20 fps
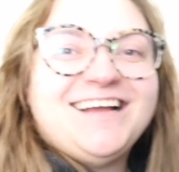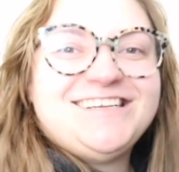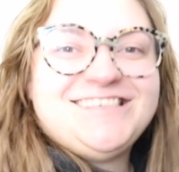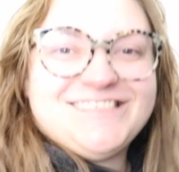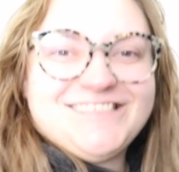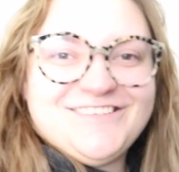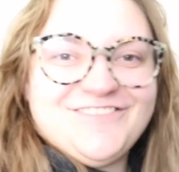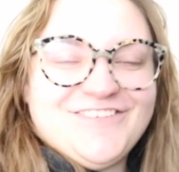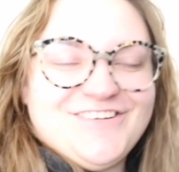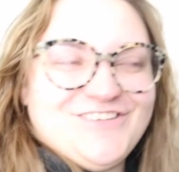I
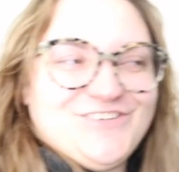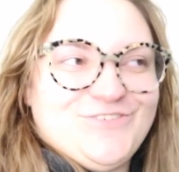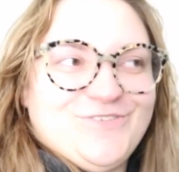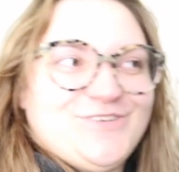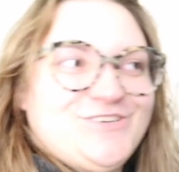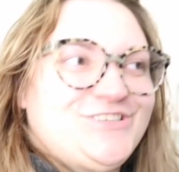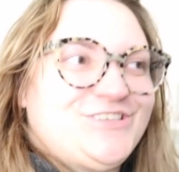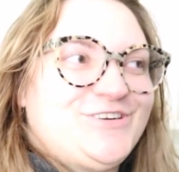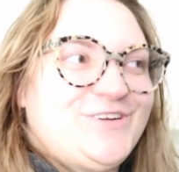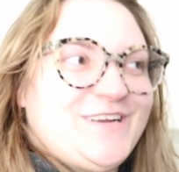just finished
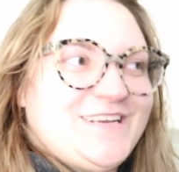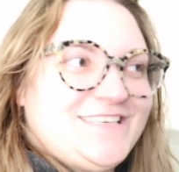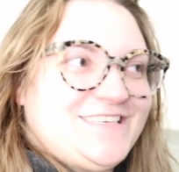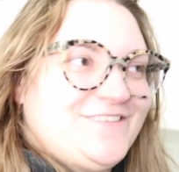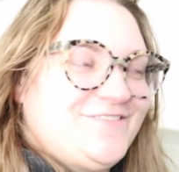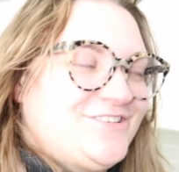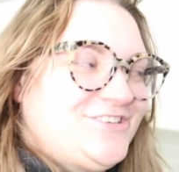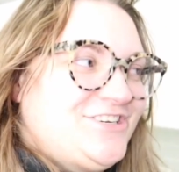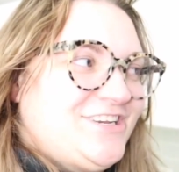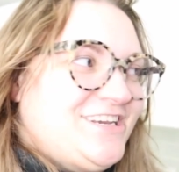watching
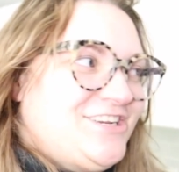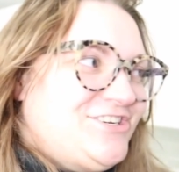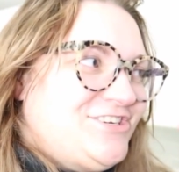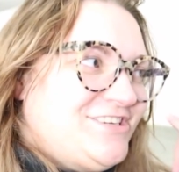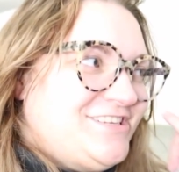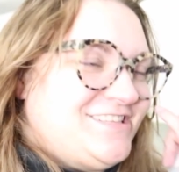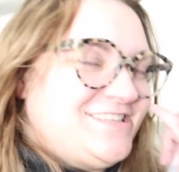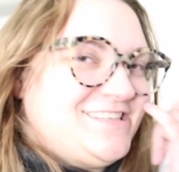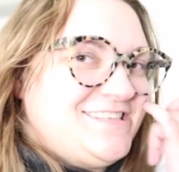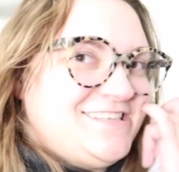Crazy Rich
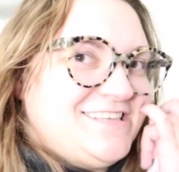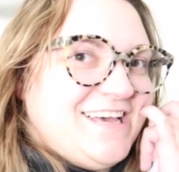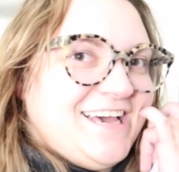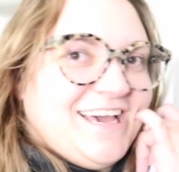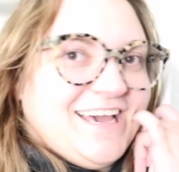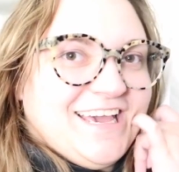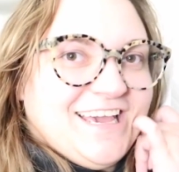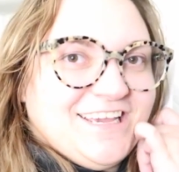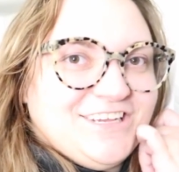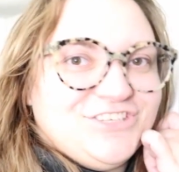Asians.
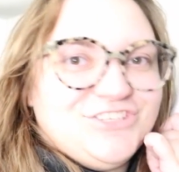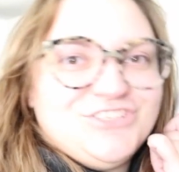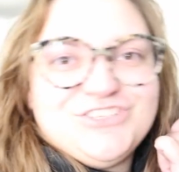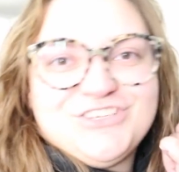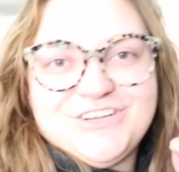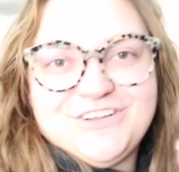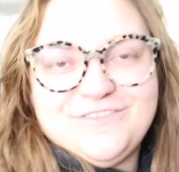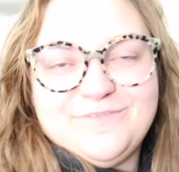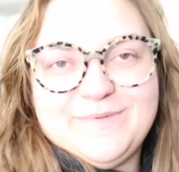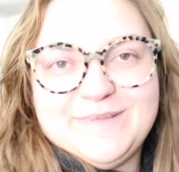I
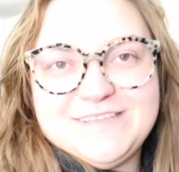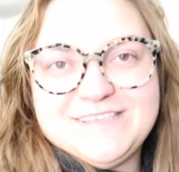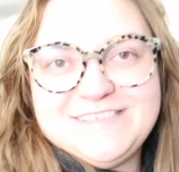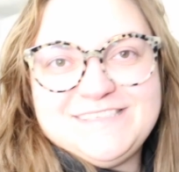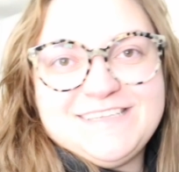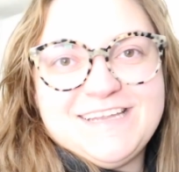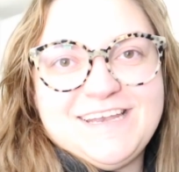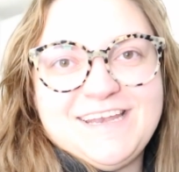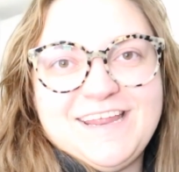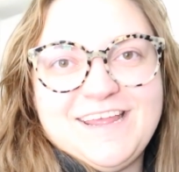should have been
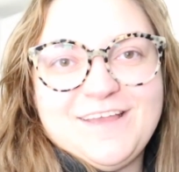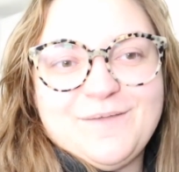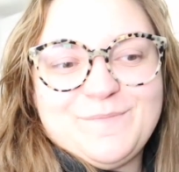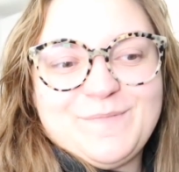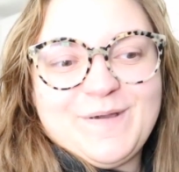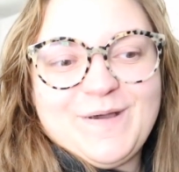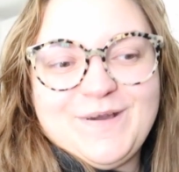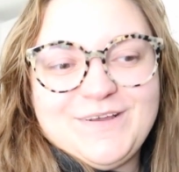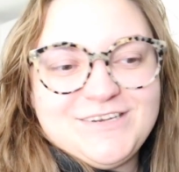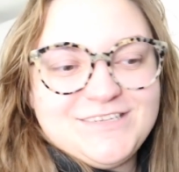studying,
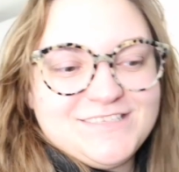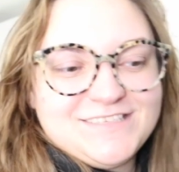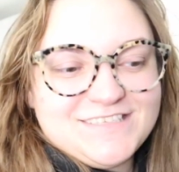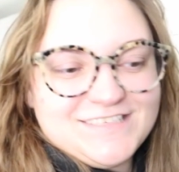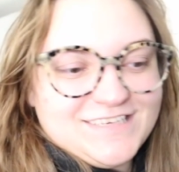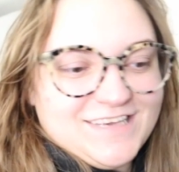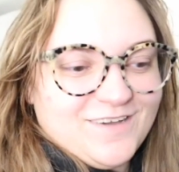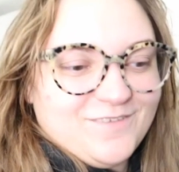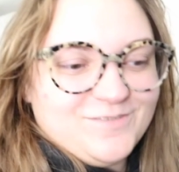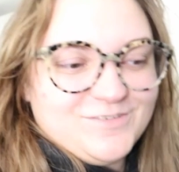but
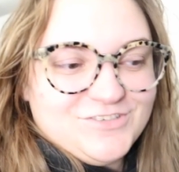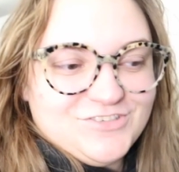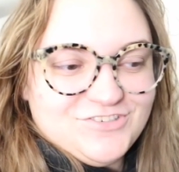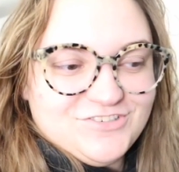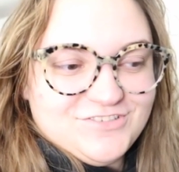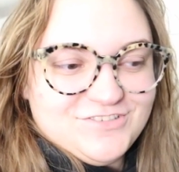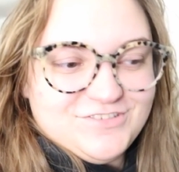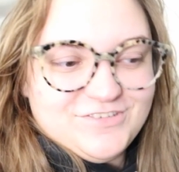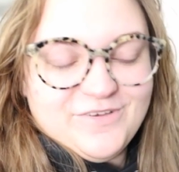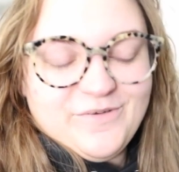honestly, I was
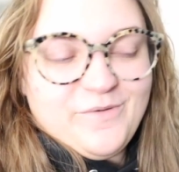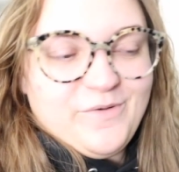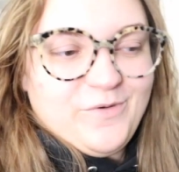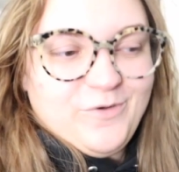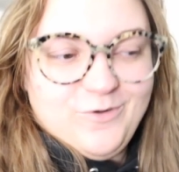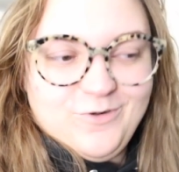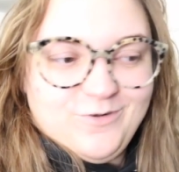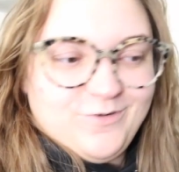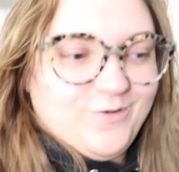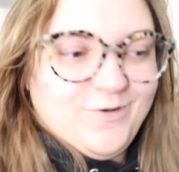just
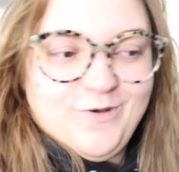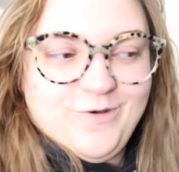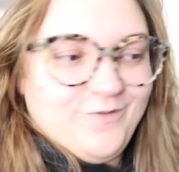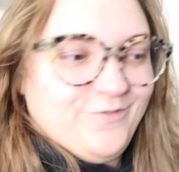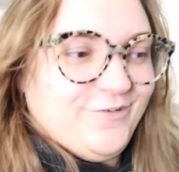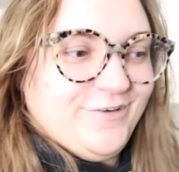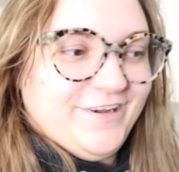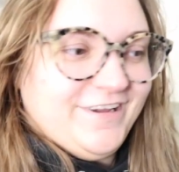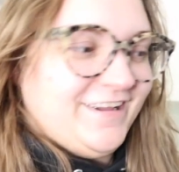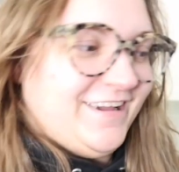so
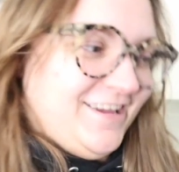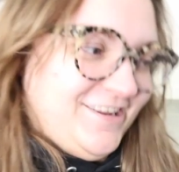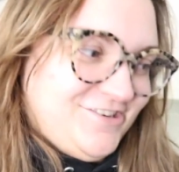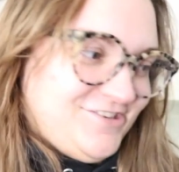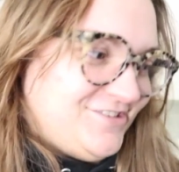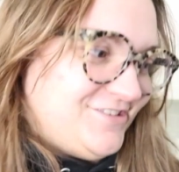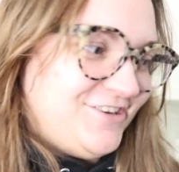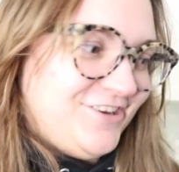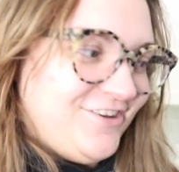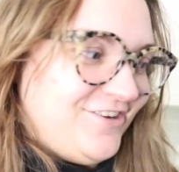over it. I
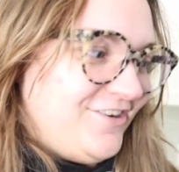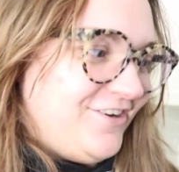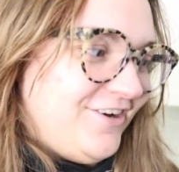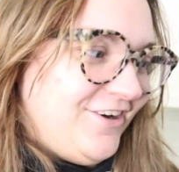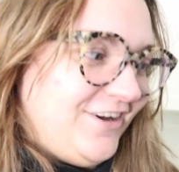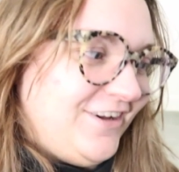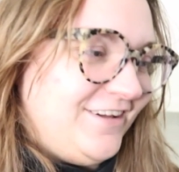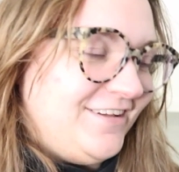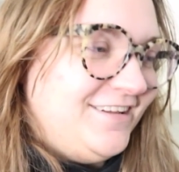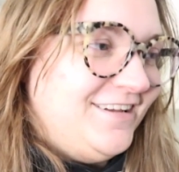just could
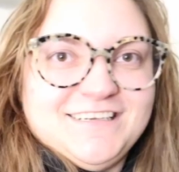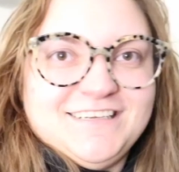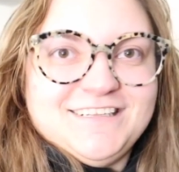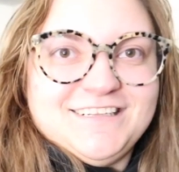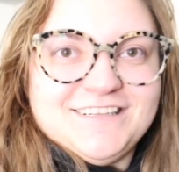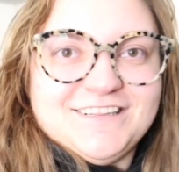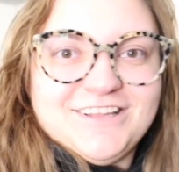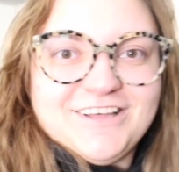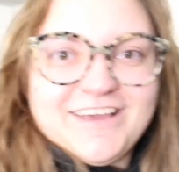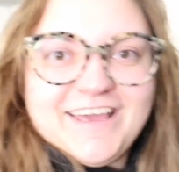not
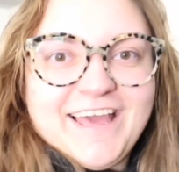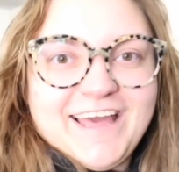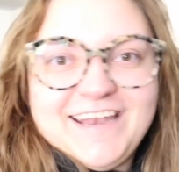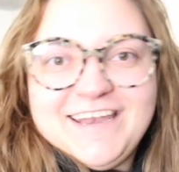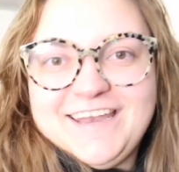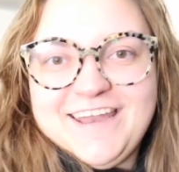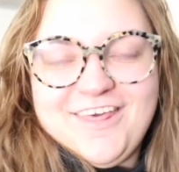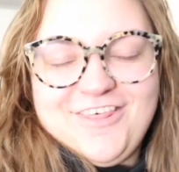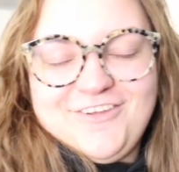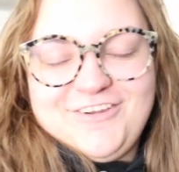look at
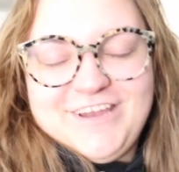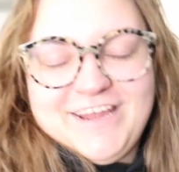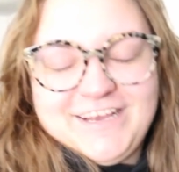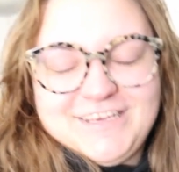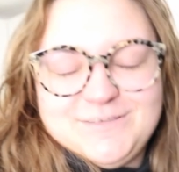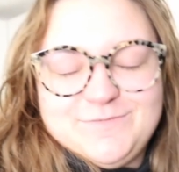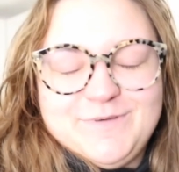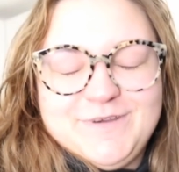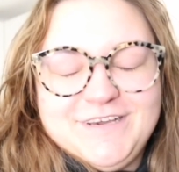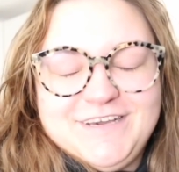another
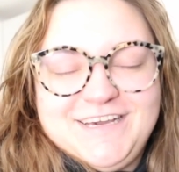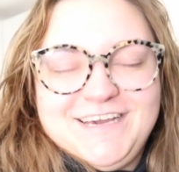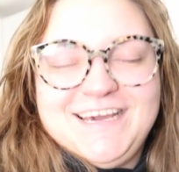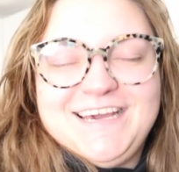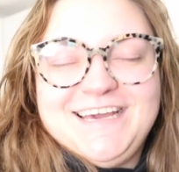textbook.